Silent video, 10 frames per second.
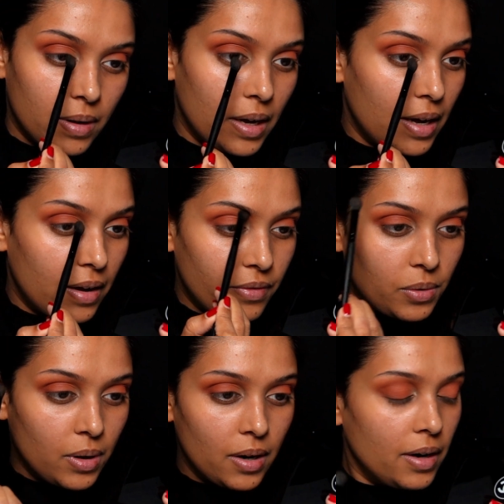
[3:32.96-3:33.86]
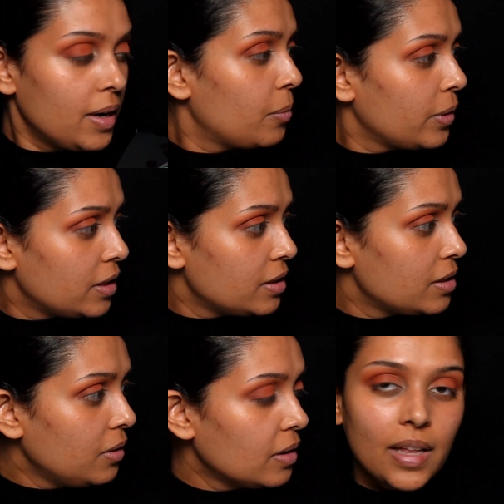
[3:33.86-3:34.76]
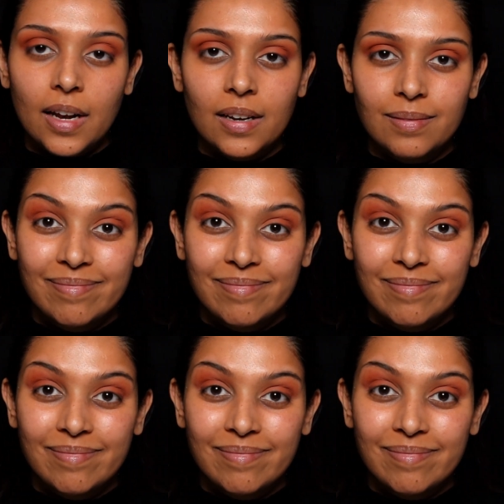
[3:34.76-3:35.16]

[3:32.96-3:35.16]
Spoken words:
I have to hurry up with this look then.